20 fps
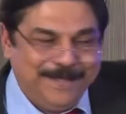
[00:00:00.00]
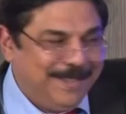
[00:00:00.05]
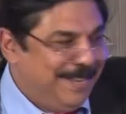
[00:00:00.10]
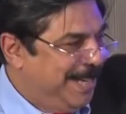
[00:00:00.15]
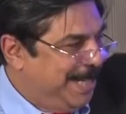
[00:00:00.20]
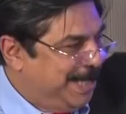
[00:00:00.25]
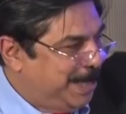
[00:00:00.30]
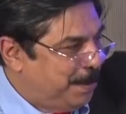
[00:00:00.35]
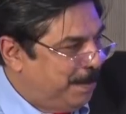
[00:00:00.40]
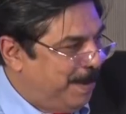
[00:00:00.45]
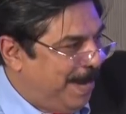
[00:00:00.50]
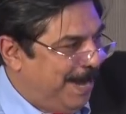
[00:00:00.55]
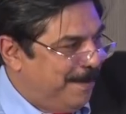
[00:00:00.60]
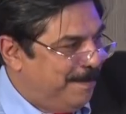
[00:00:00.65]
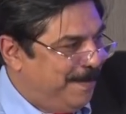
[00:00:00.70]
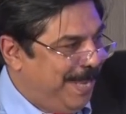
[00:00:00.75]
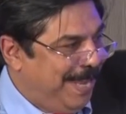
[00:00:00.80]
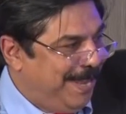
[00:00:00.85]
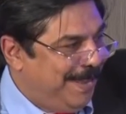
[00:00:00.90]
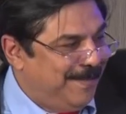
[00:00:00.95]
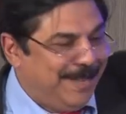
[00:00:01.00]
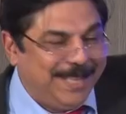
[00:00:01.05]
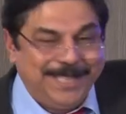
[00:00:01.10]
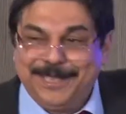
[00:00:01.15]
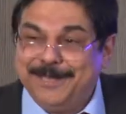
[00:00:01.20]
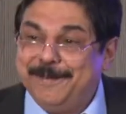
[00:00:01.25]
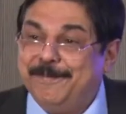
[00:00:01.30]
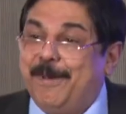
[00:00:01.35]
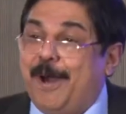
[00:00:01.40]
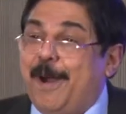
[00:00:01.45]
Rishma, me
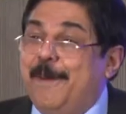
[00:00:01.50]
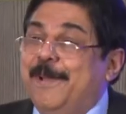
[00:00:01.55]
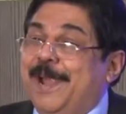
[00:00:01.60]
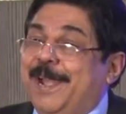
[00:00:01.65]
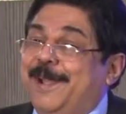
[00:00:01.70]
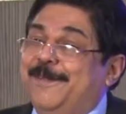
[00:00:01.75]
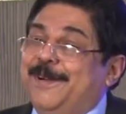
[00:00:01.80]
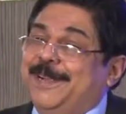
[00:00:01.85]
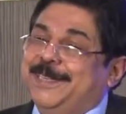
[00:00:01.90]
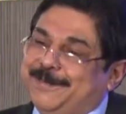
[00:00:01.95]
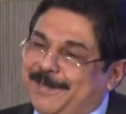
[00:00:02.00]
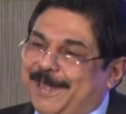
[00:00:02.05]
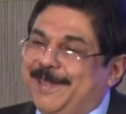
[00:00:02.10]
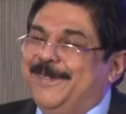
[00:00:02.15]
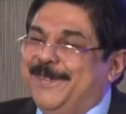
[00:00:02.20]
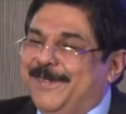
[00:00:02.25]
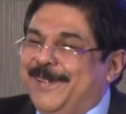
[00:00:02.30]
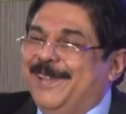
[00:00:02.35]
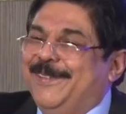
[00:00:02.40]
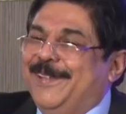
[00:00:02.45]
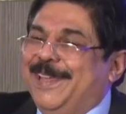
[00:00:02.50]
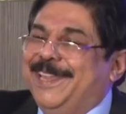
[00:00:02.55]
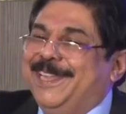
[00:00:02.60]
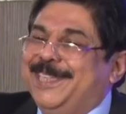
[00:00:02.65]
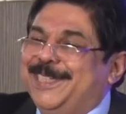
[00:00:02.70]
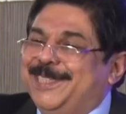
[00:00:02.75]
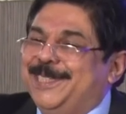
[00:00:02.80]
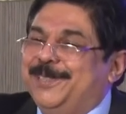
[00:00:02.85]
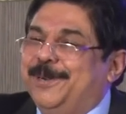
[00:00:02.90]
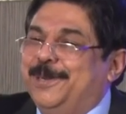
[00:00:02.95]
with Bob Edwards. When we were
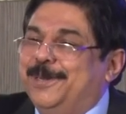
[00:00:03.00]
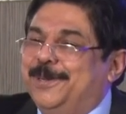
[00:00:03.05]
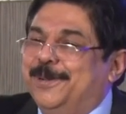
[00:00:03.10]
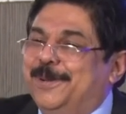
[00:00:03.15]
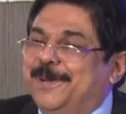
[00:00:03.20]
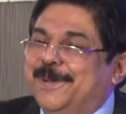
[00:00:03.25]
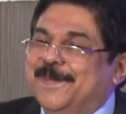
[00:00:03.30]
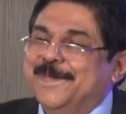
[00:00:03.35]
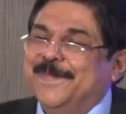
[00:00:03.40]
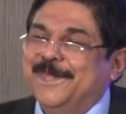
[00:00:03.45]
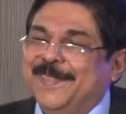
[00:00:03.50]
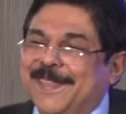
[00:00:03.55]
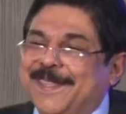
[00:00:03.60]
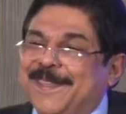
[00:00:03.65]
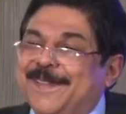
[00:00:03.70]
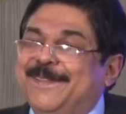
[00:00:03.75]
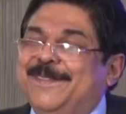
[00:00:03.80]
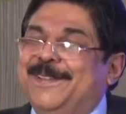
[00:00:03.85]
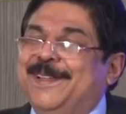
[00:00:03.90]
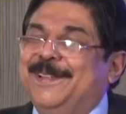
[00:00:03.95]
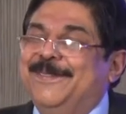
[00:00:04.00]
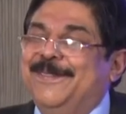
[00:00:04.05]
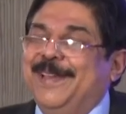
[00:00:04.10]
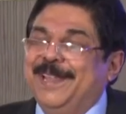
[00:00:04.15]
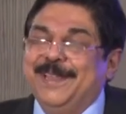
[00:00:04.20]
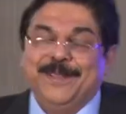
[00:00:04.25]
very chotu, we